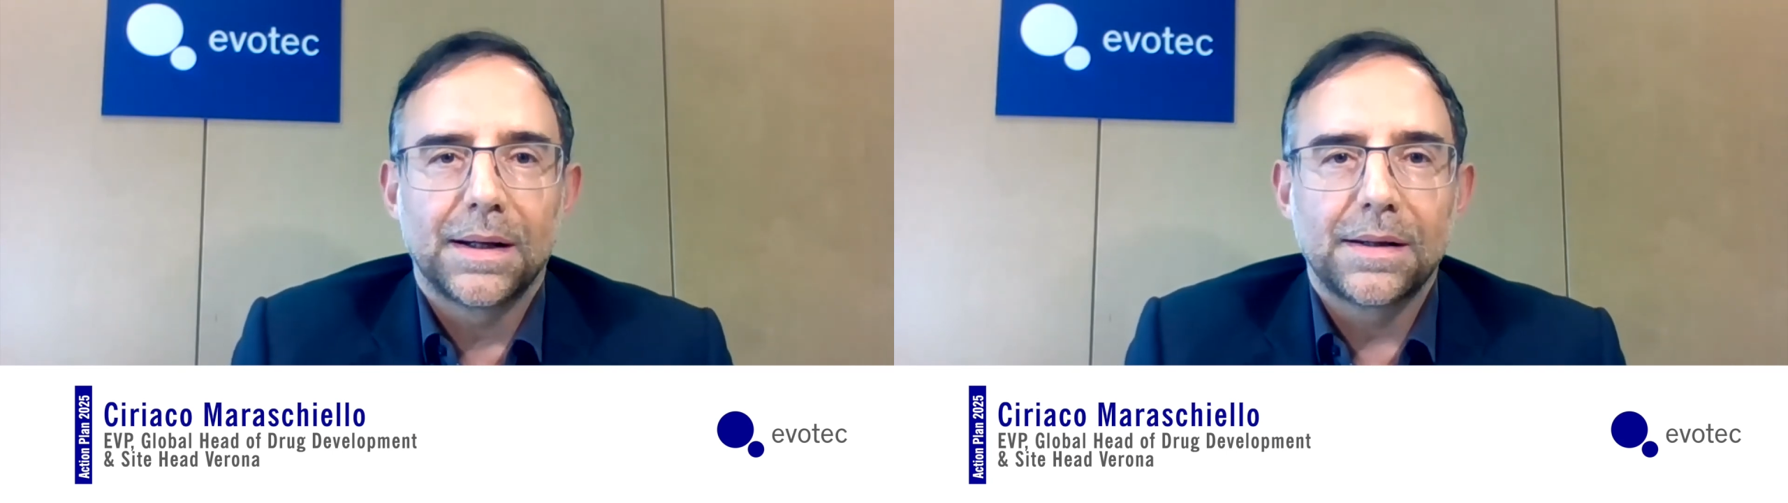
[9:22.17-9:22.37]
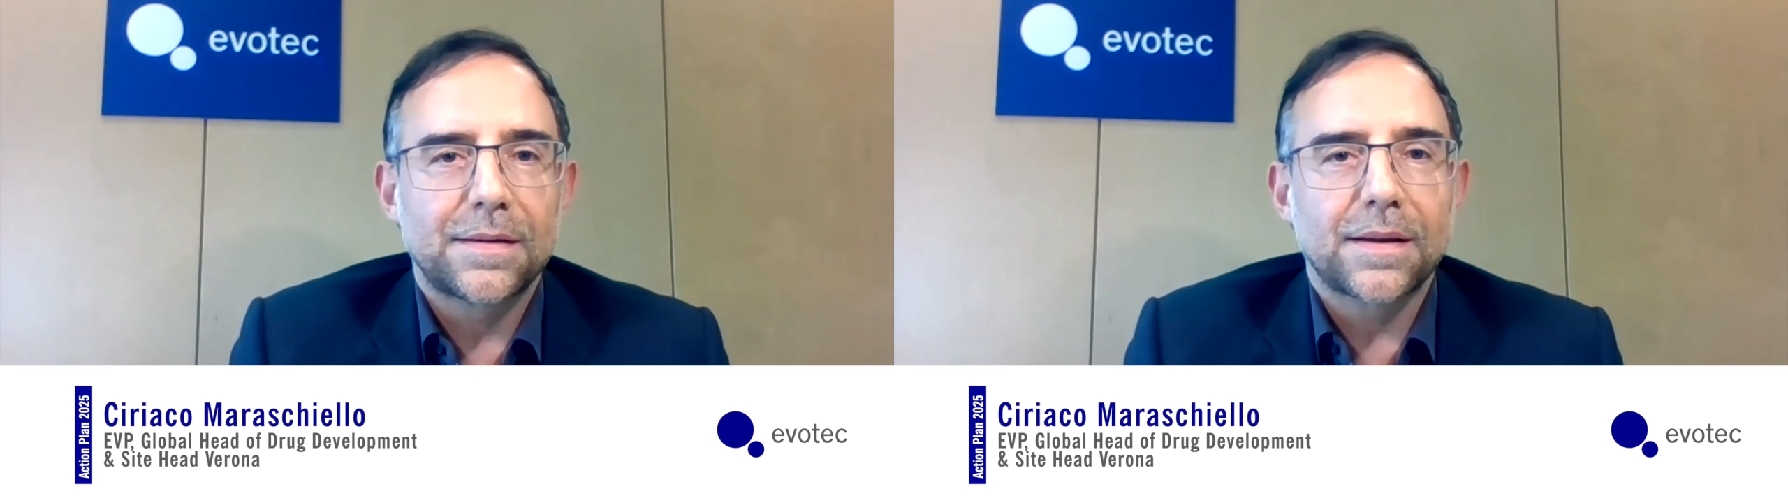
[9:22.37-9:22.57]

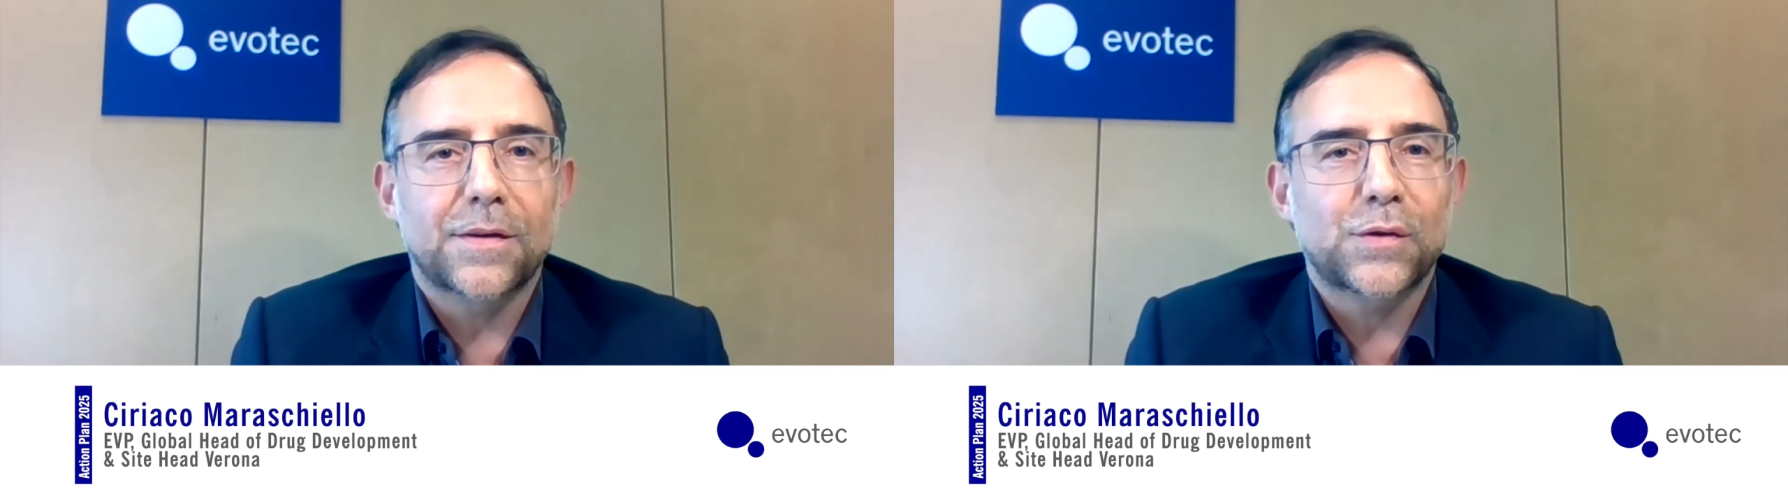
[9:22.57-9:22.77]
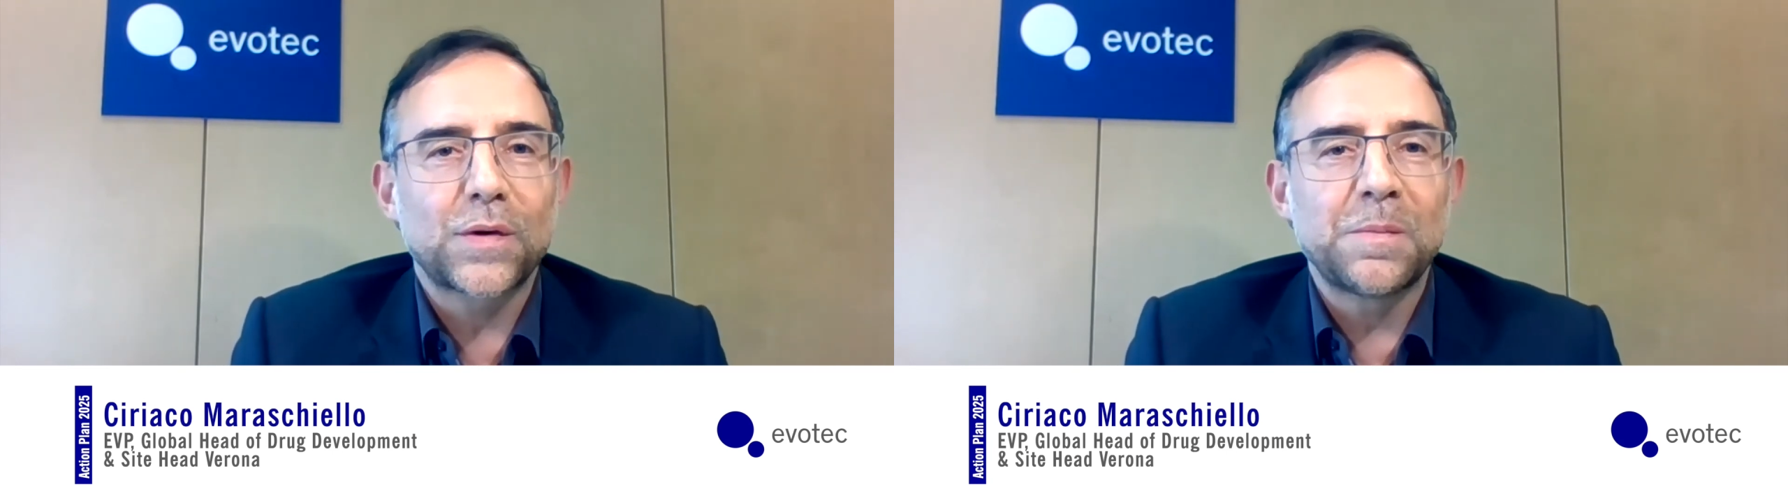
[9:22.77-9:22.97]

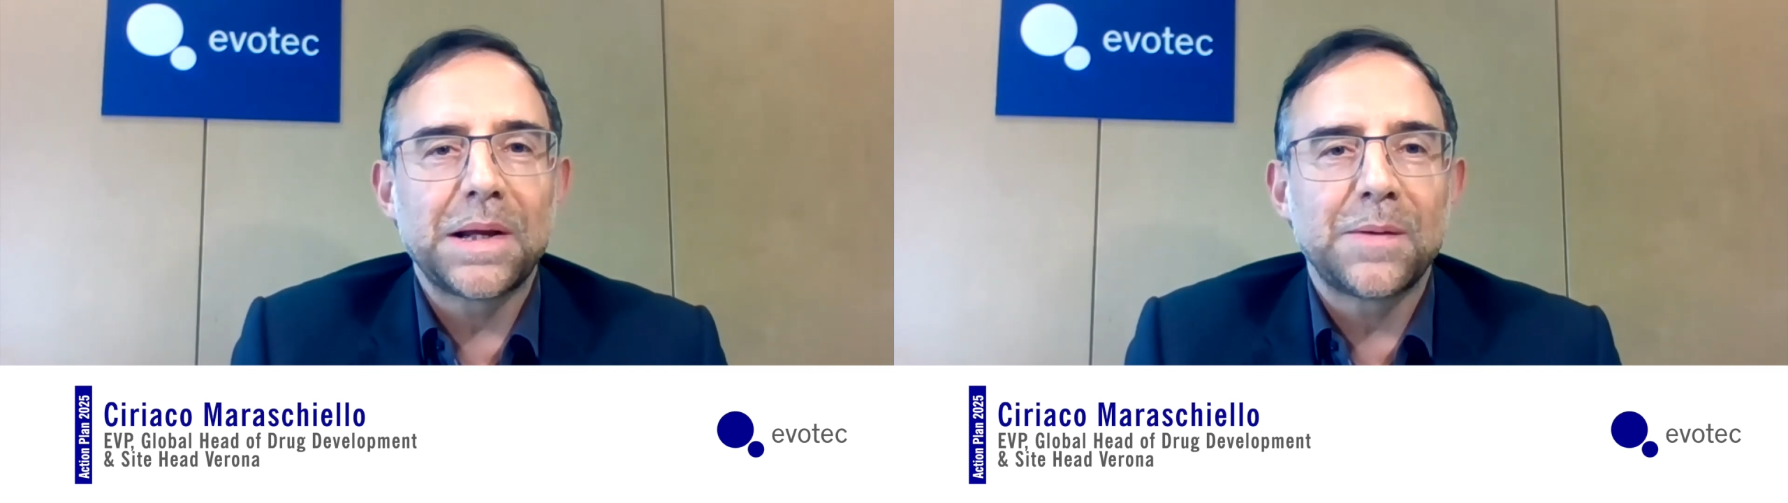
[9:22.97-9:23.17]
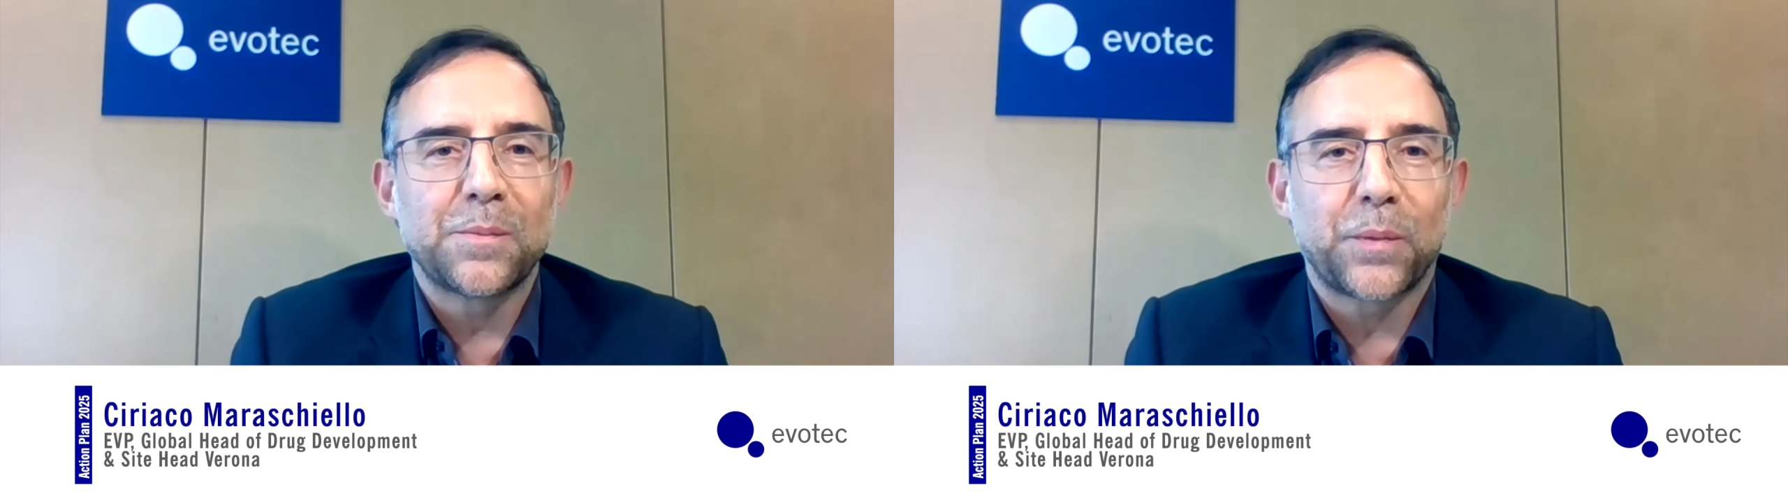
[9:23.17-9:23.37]

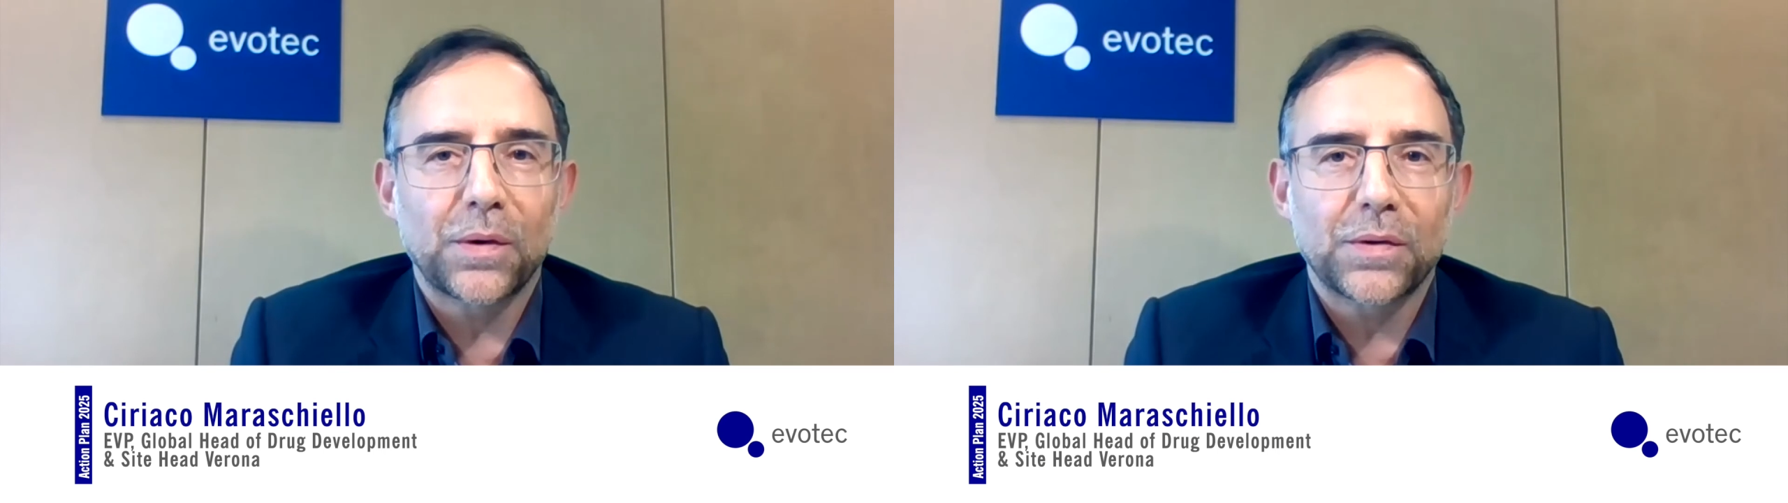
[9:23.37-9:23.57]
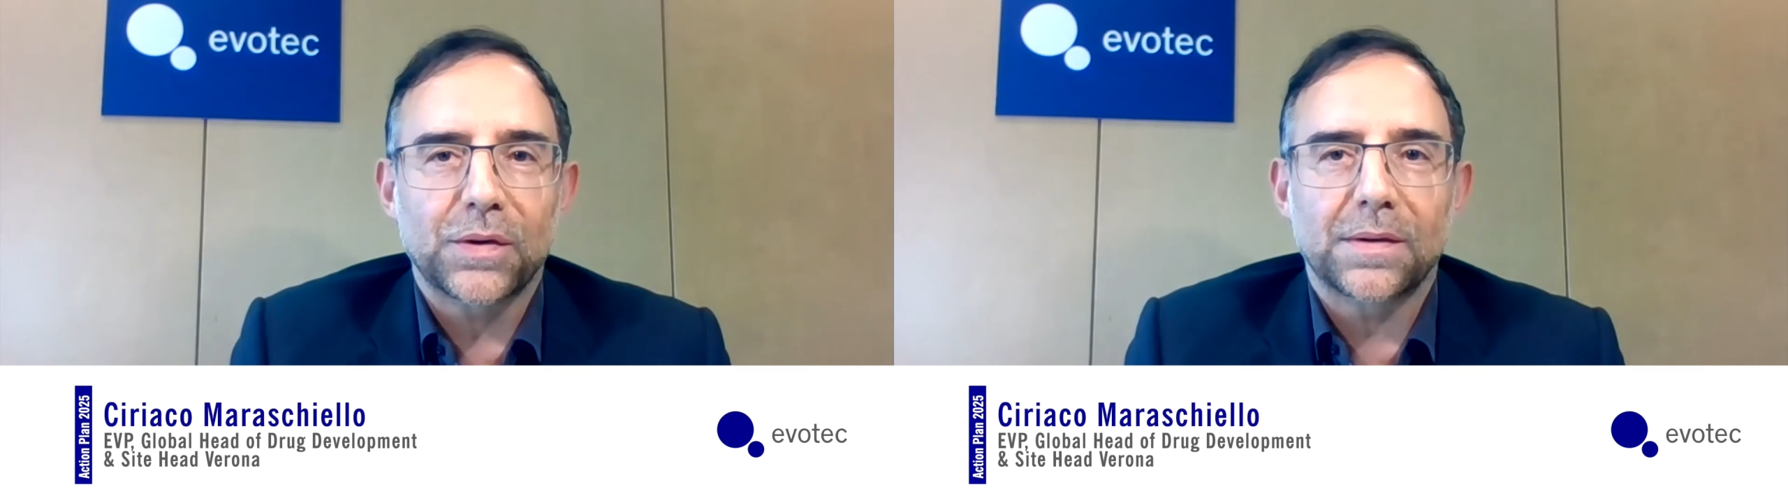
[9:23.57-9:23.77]
extremely
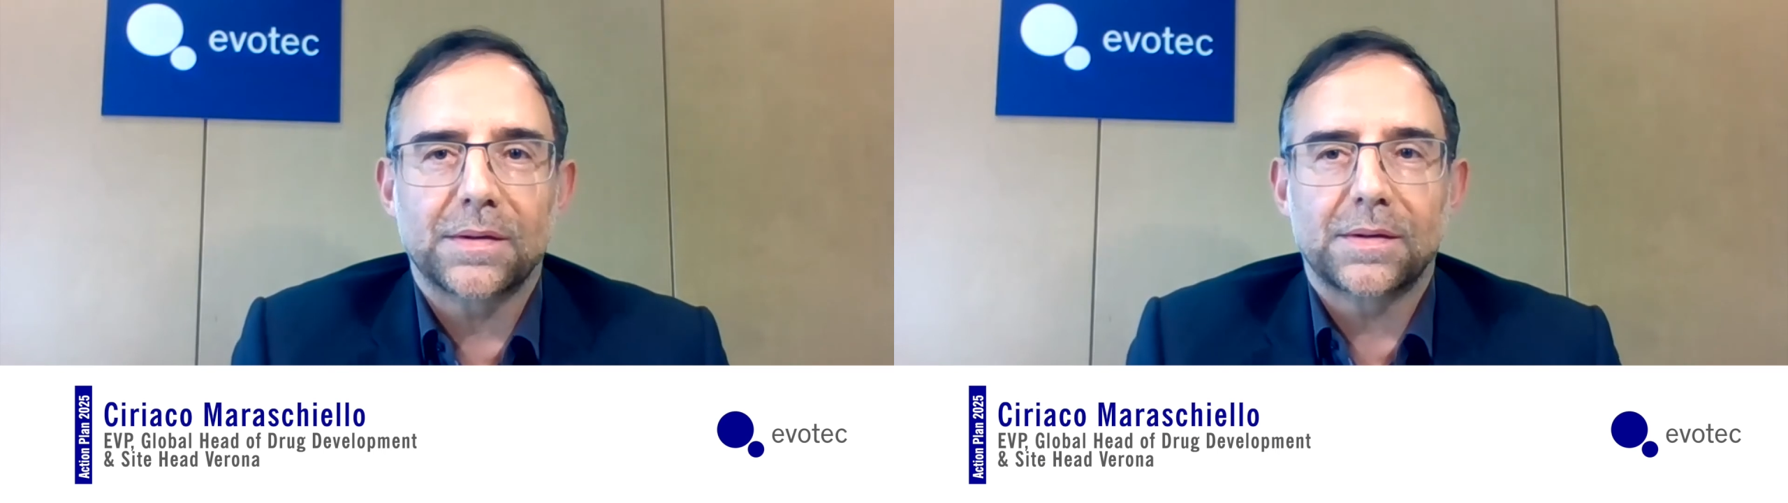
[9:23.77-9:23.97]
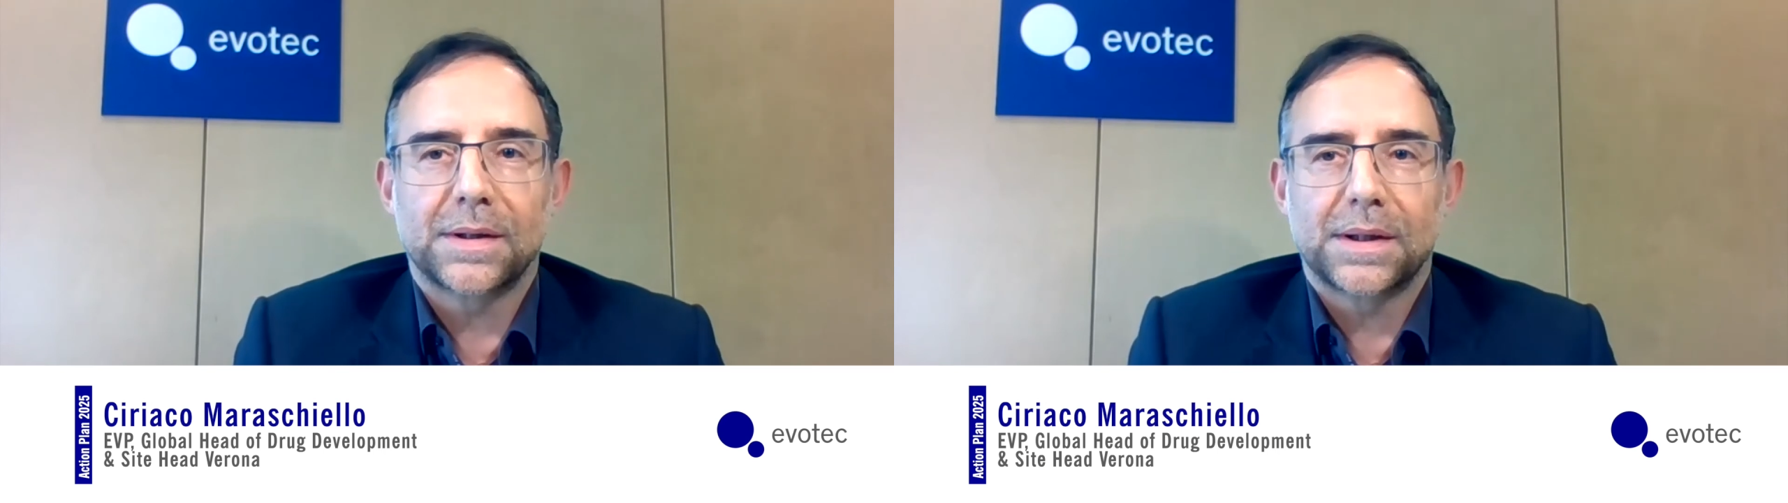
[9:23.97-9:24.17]

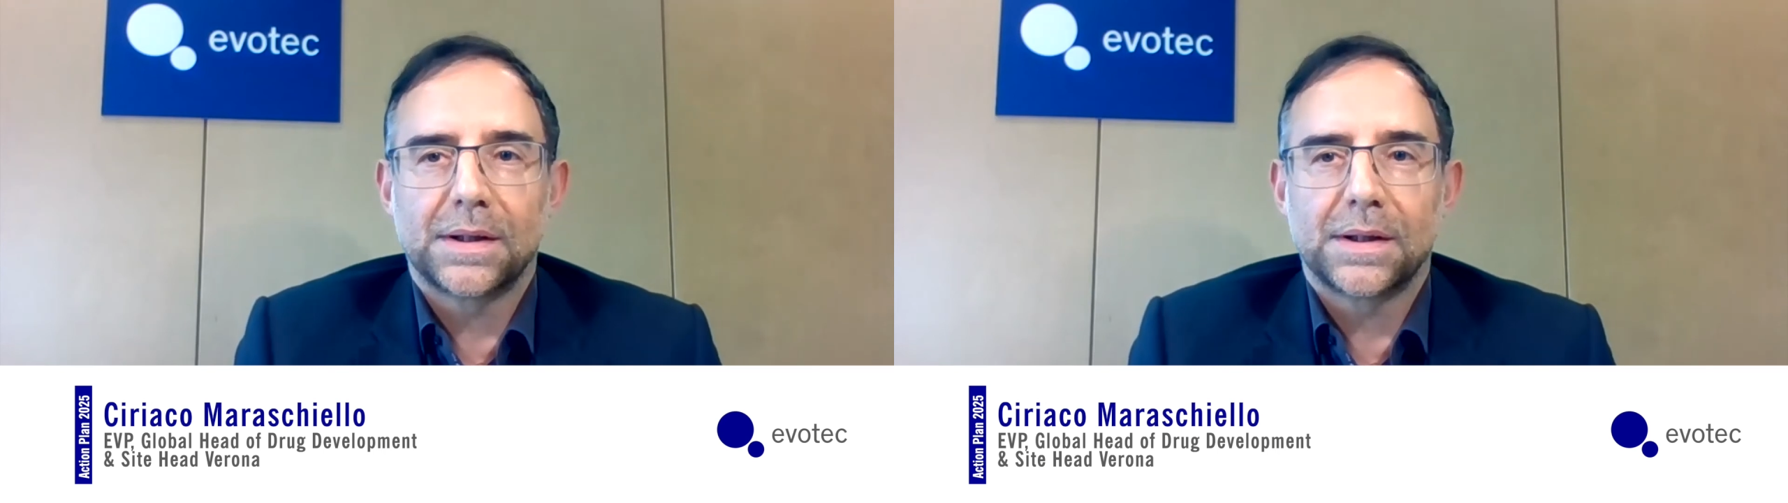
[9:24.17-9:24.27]
important.